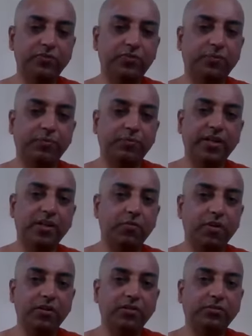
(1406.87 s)
from the
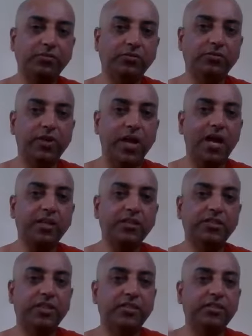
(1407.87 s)
table to
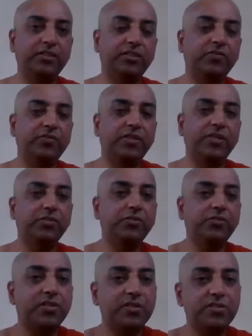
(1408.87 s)
ash and its different
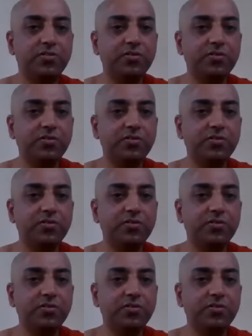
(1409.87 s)
uses.